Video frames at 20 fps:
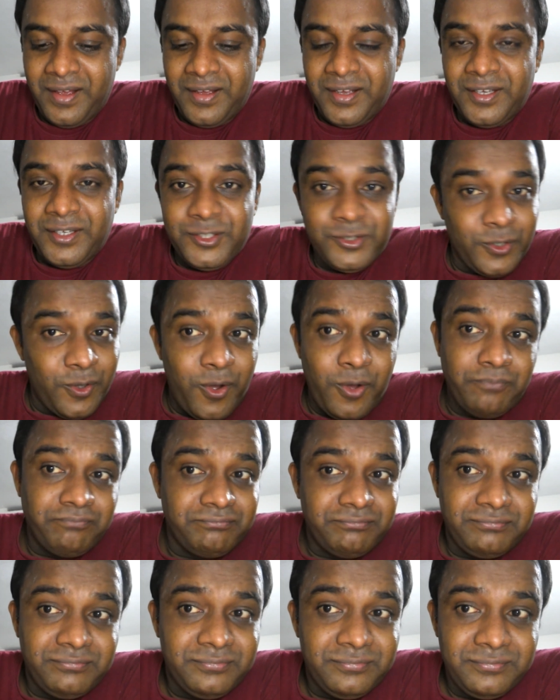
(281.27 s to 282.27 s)

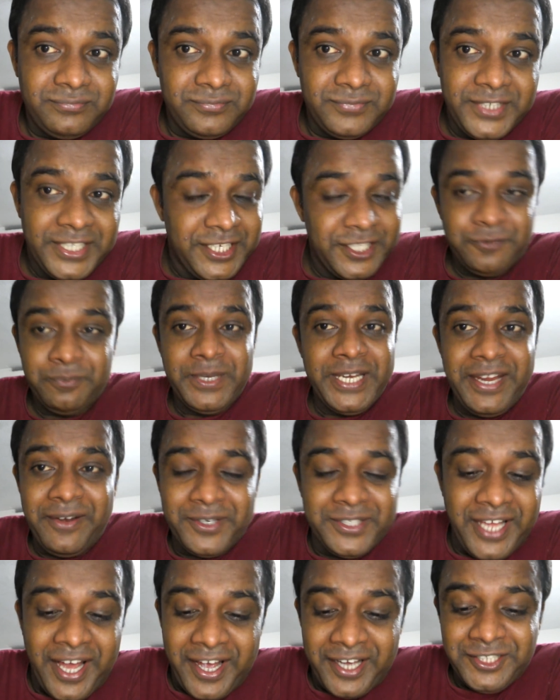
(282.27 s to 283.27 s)
So, it is
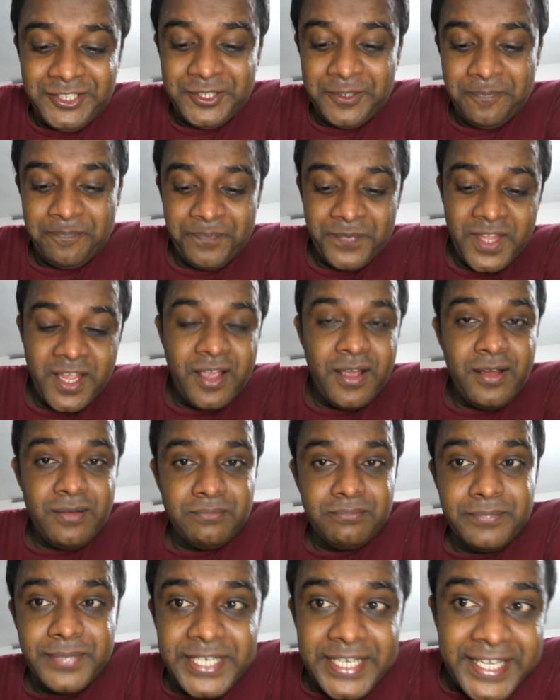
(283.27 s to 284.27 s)
believed that
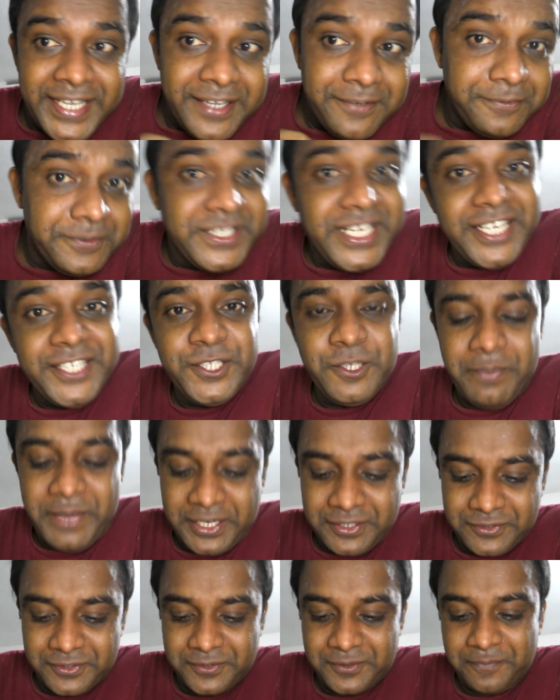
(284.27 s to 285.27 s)
brief
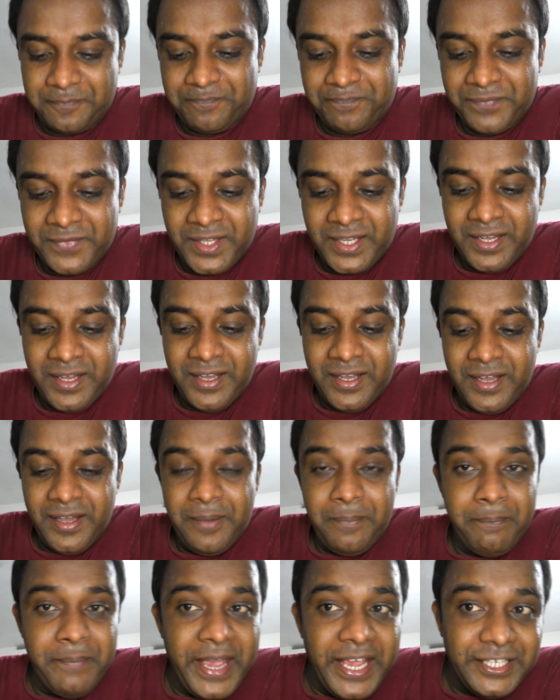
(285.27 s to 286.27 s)
judgments
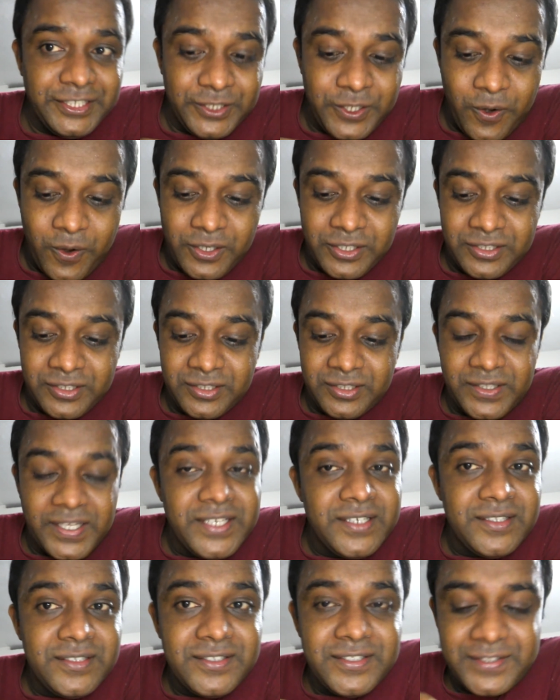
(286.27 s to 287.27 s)
based on
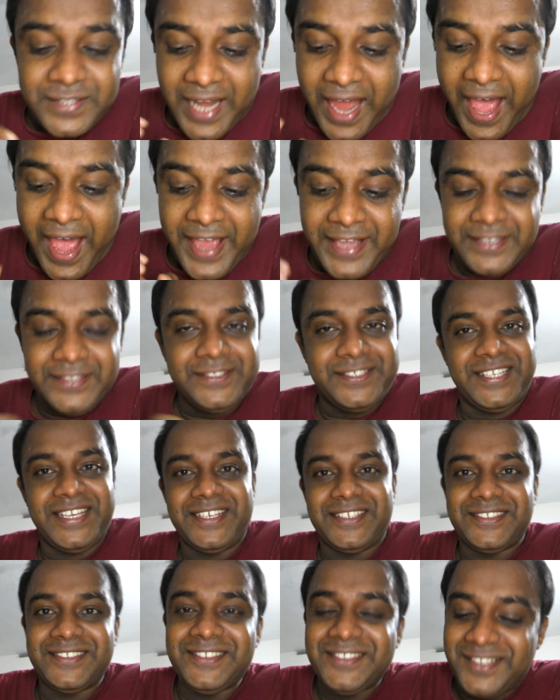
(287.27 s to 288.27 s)
thin
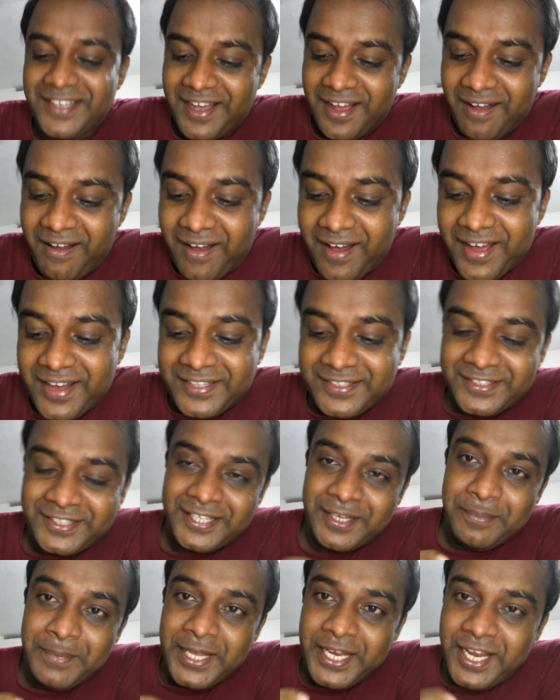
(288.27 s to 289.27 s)
slicing are
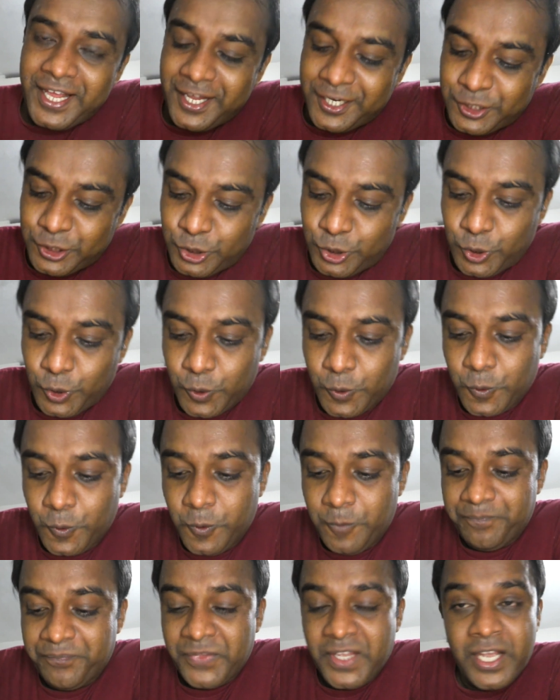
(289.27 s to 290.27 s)
similar
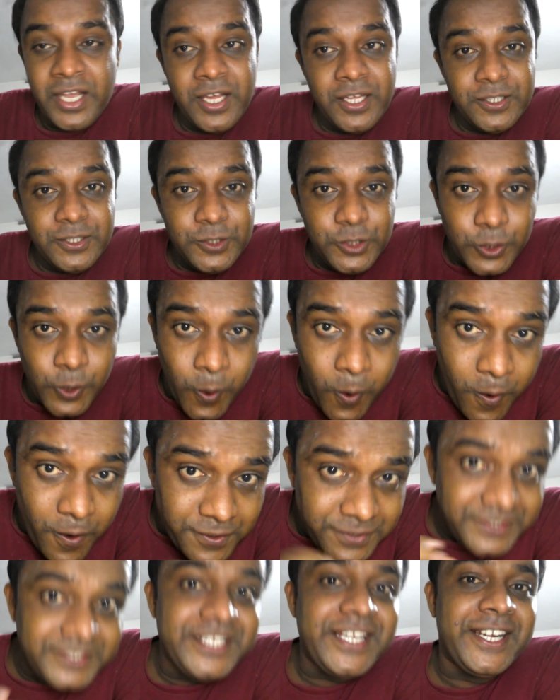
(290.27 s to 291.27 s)
to
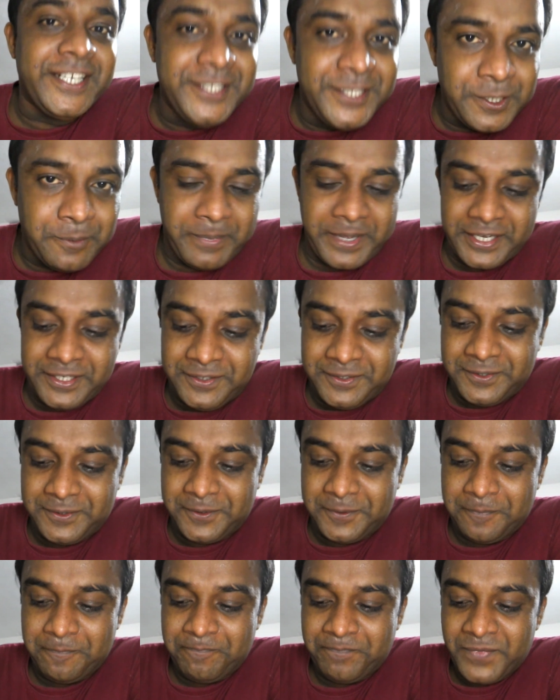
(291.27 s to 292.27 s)
those
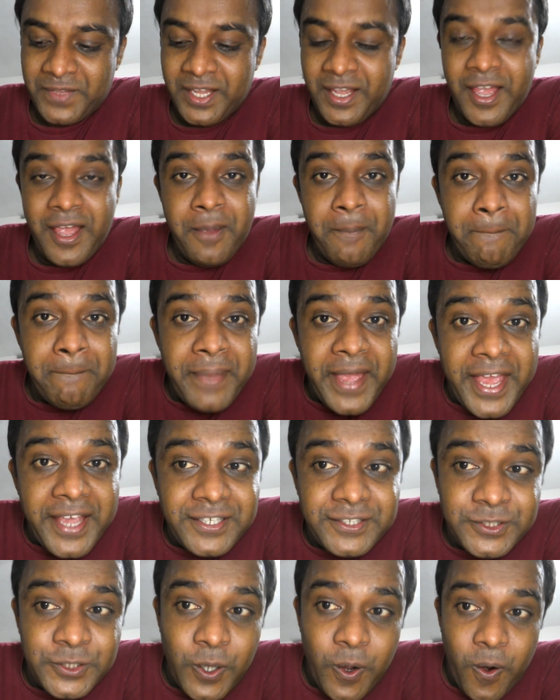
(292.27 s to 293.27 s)
judgments
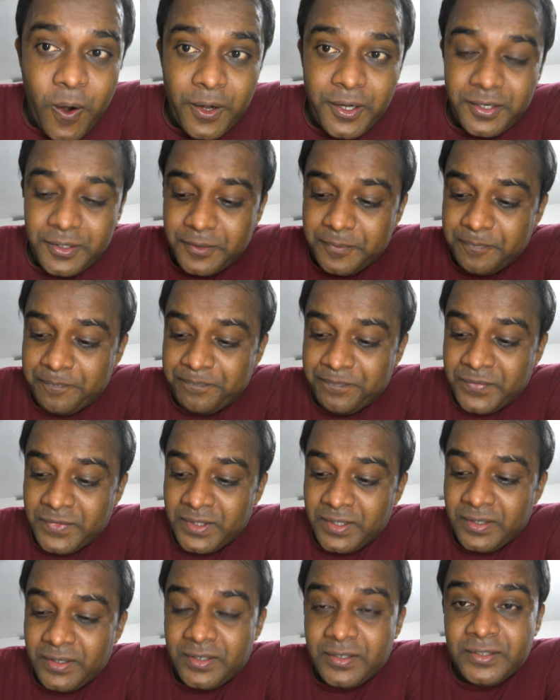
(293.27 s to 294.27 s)
based on
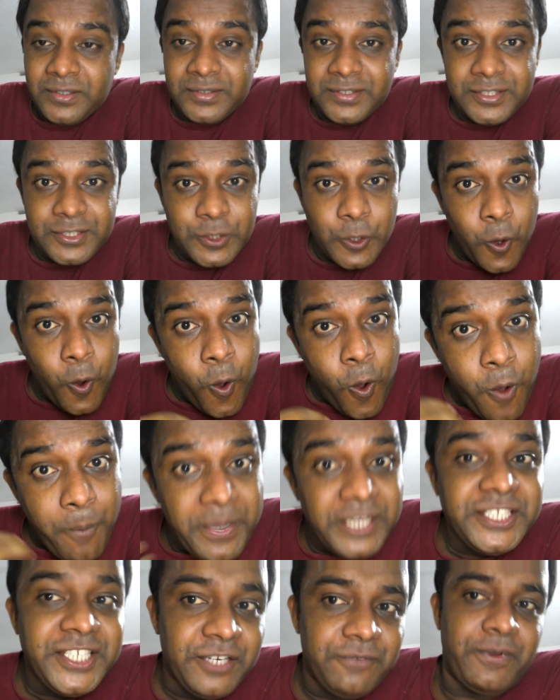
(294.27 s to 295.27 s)
so
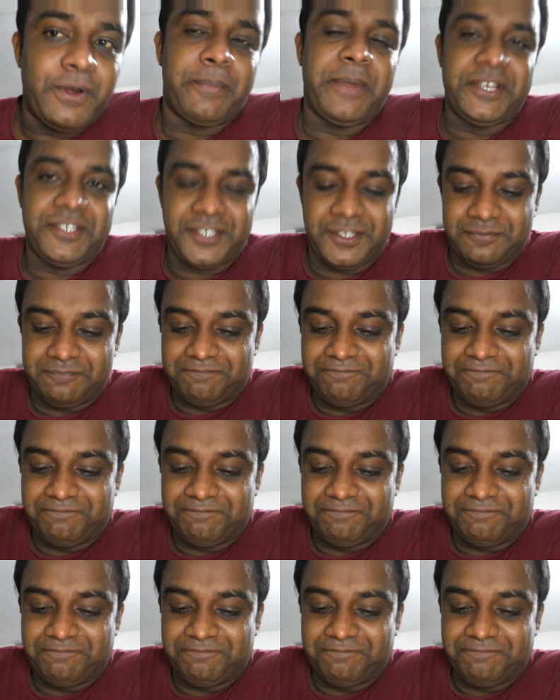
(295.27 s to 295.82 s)
much information.